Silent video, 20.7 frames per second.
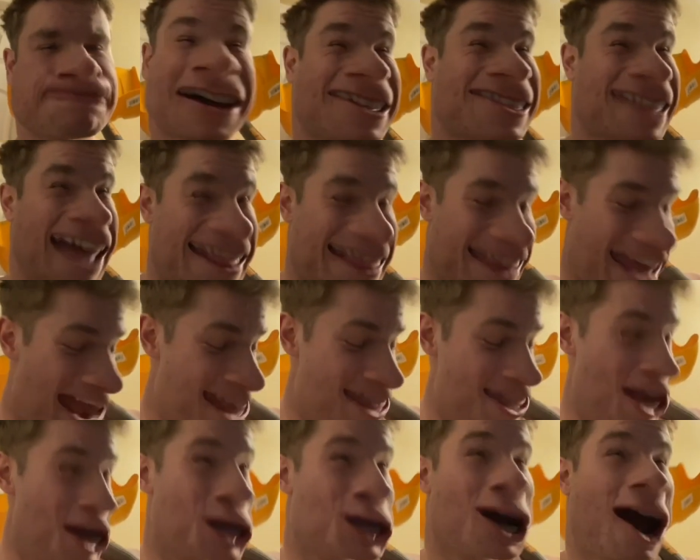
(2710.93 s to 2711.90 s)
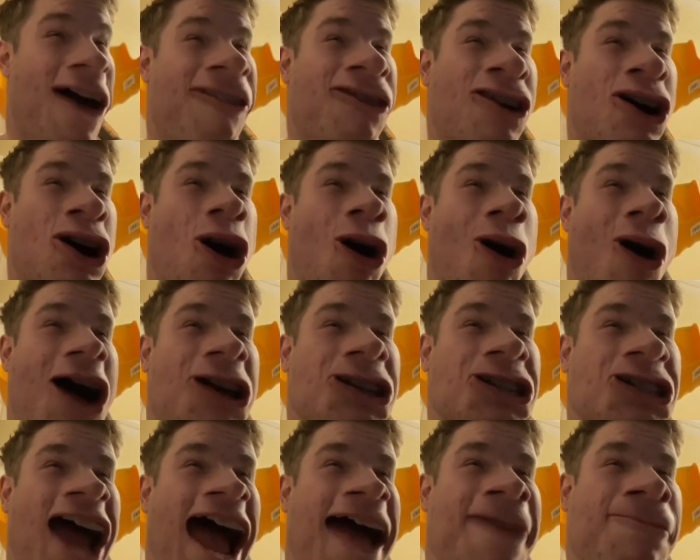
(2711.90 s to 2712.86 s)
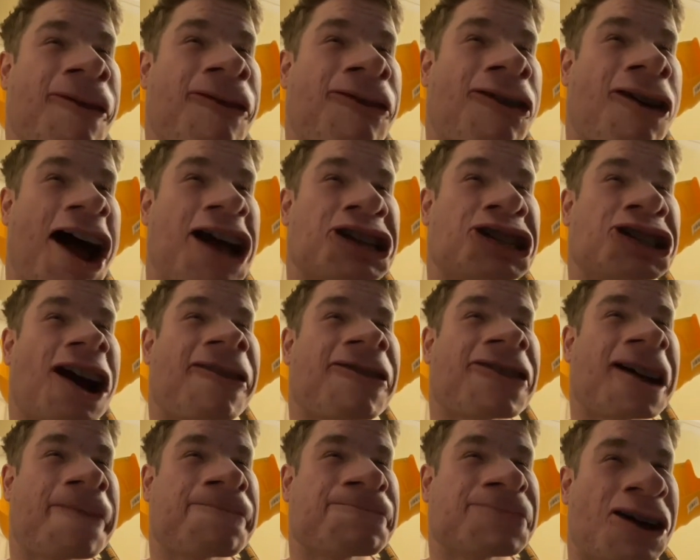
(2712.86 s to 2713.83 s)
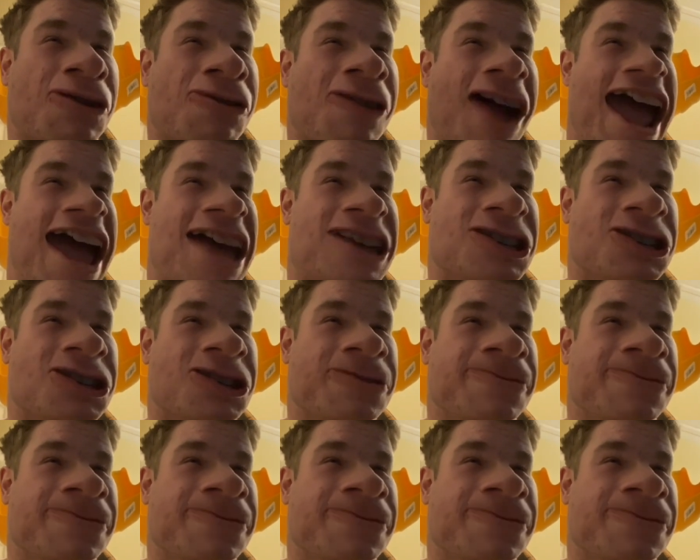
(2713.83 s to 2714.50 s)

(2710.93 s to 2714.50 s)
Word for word: Now take this shovel and go outside before I shove it up your ass.